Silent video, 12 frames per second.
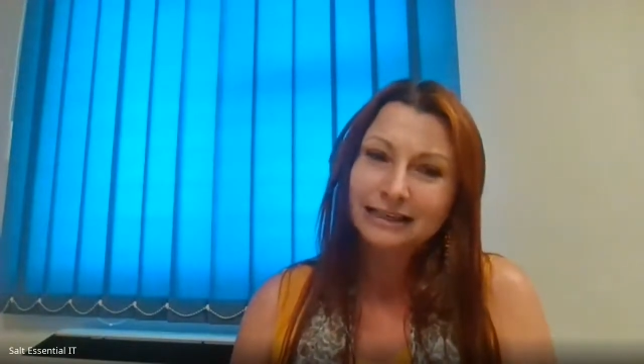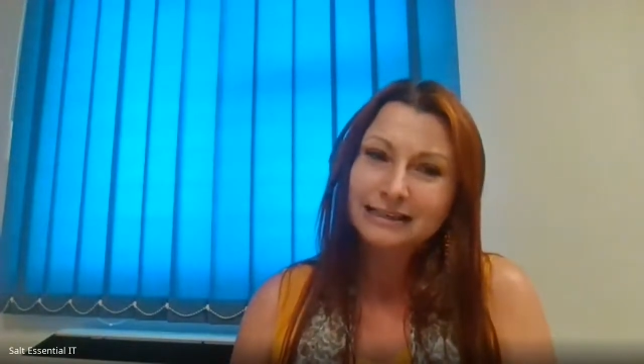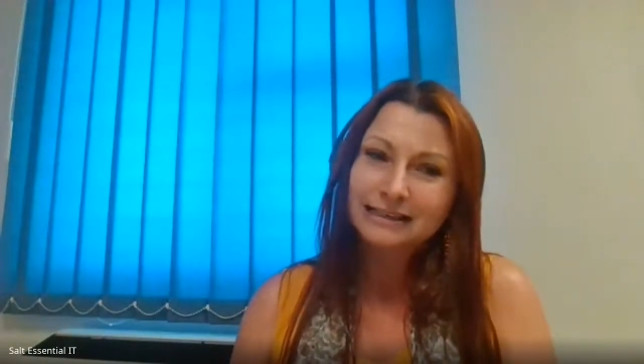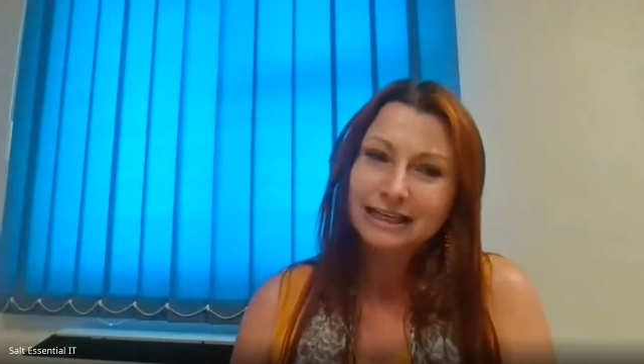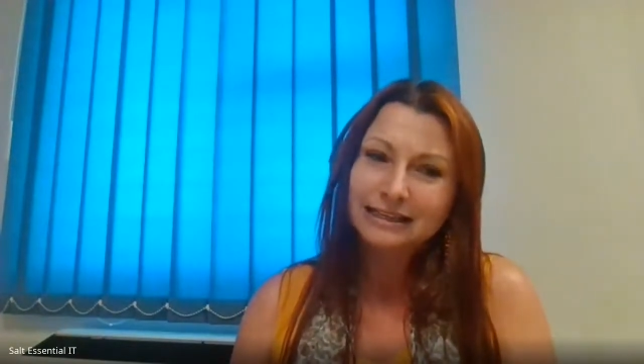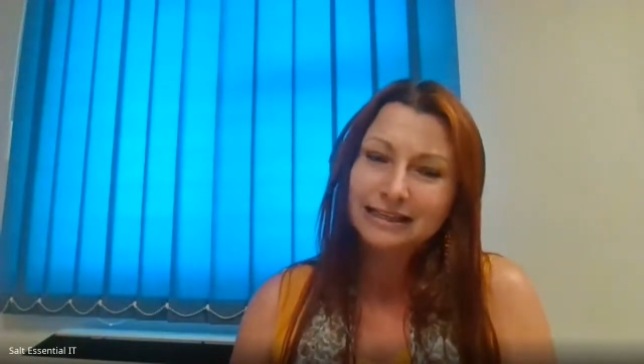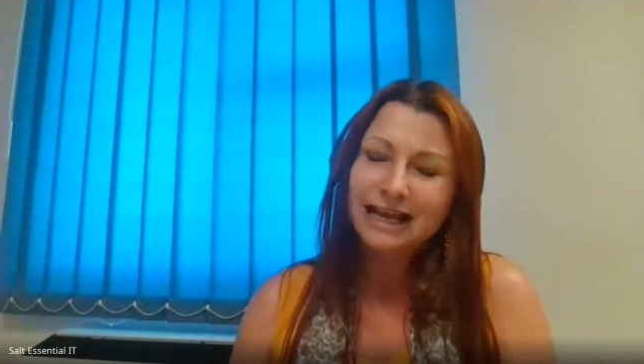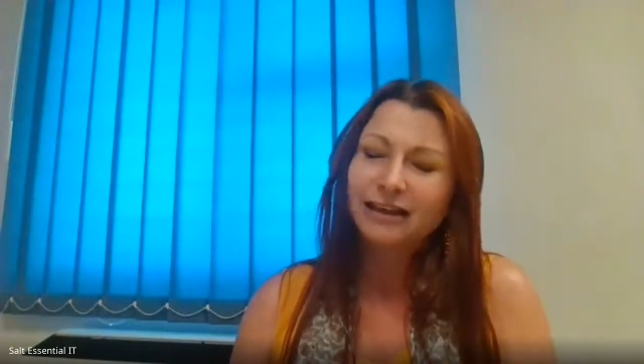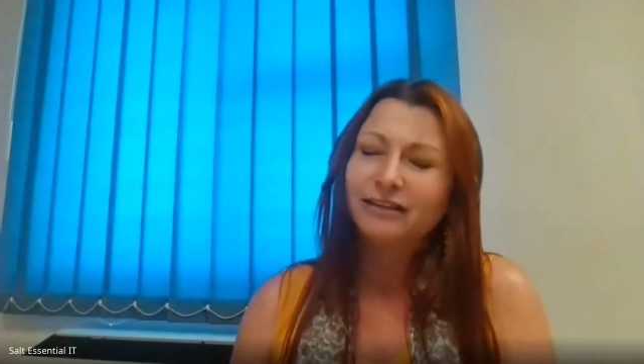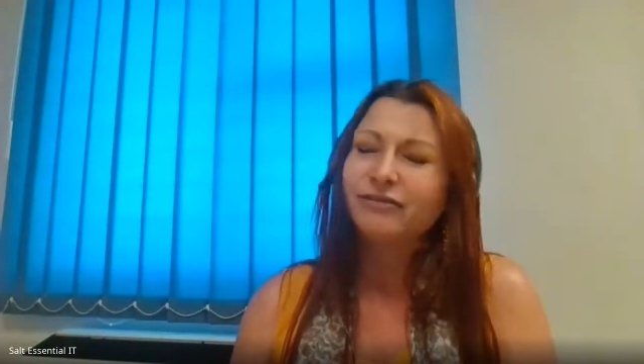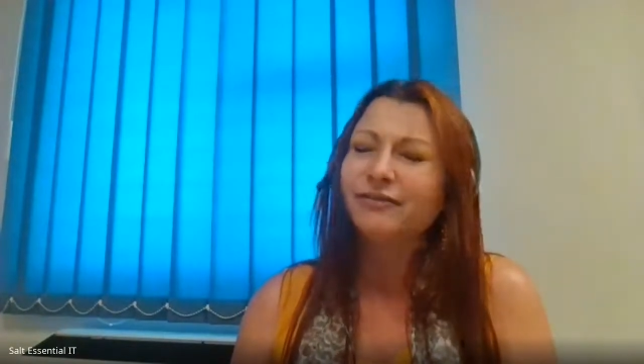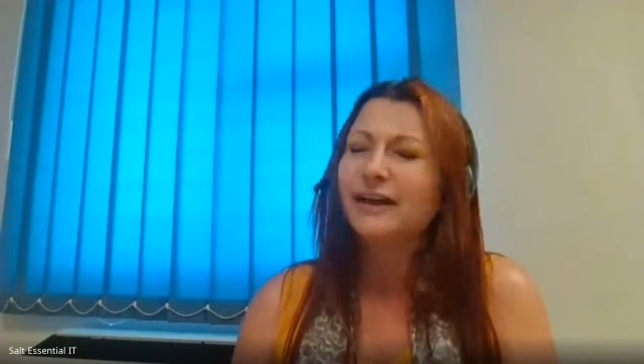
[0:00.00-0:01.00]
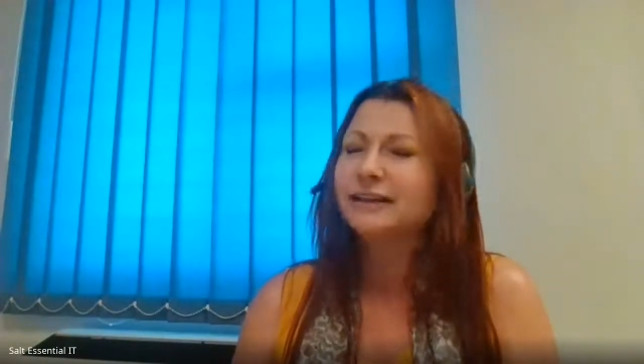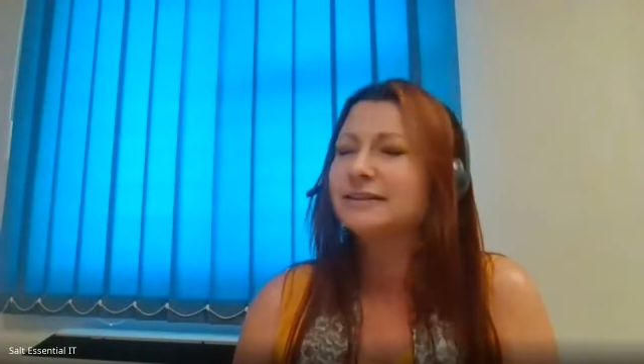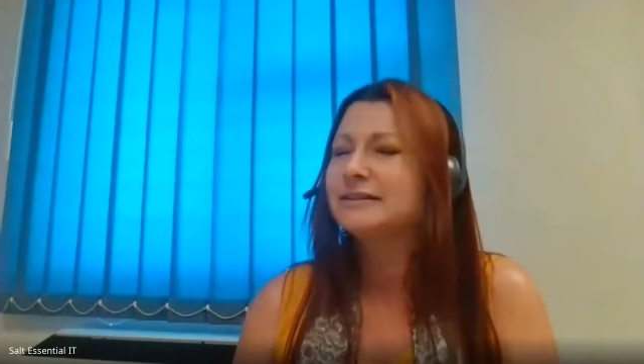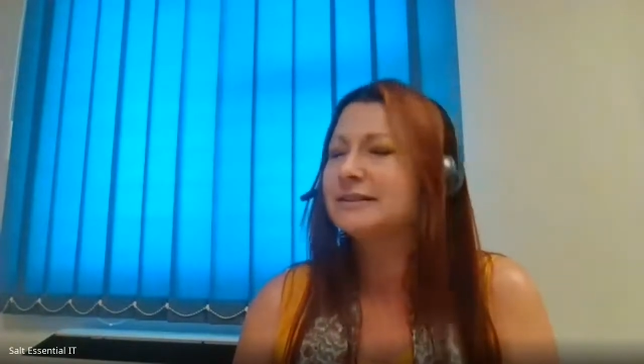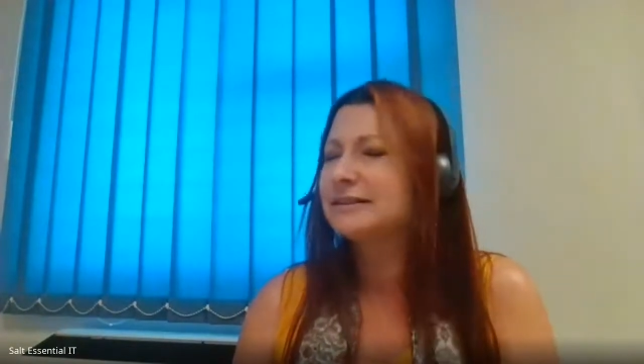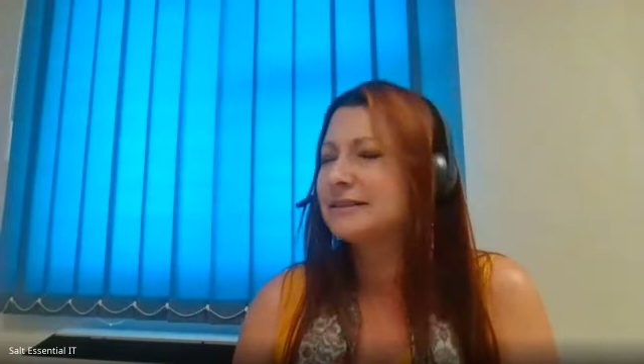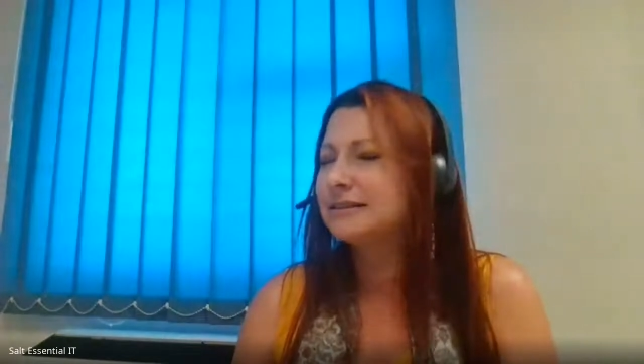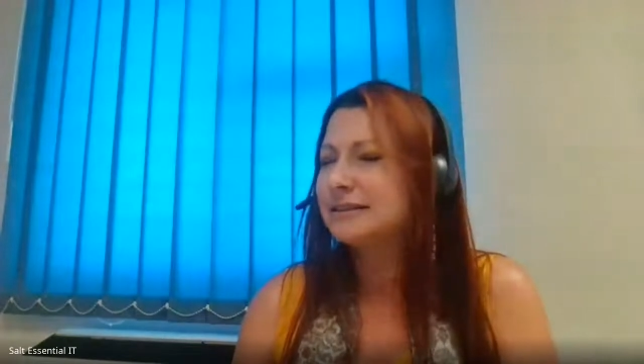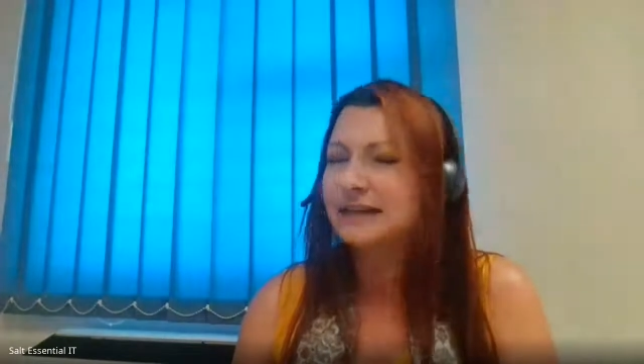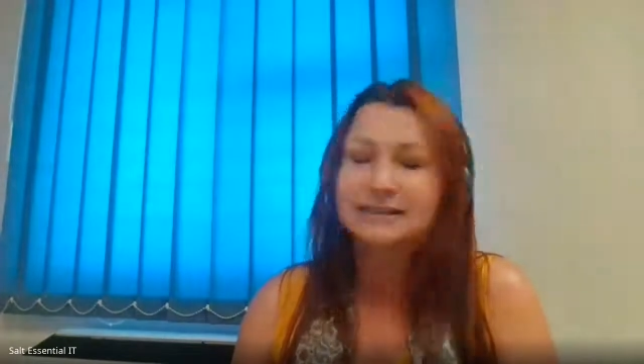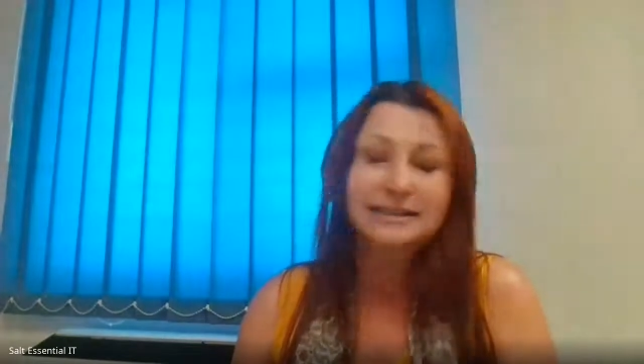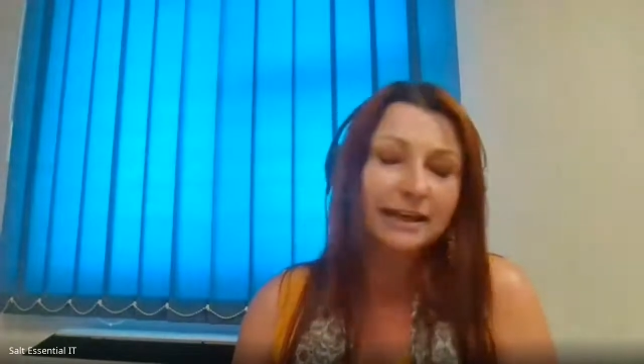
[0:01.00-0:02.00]
it's had a
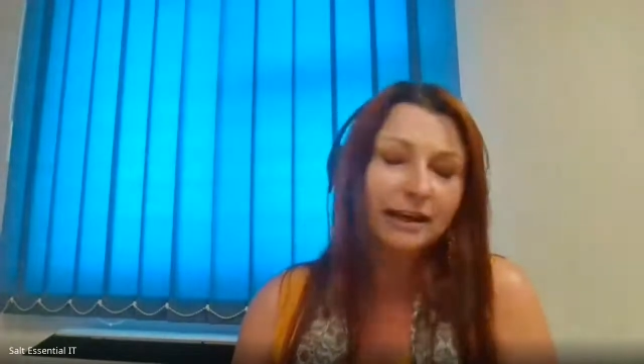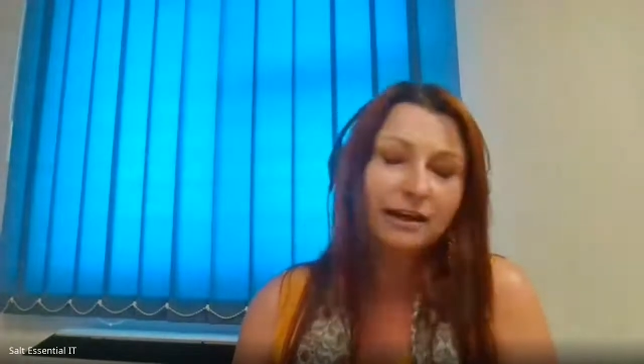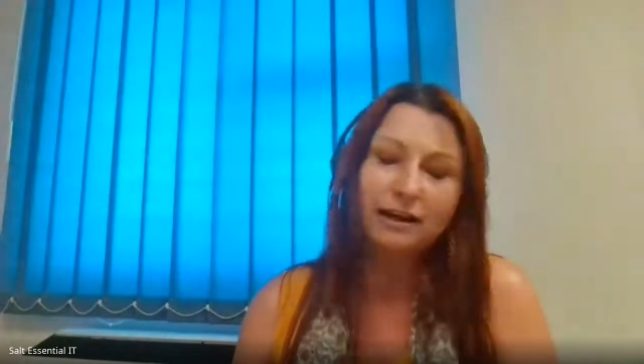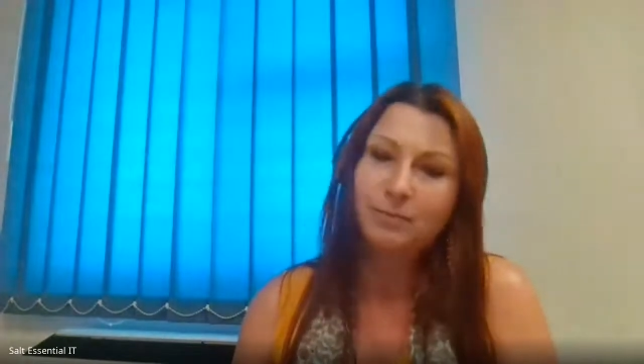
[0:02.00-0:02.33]
fantastic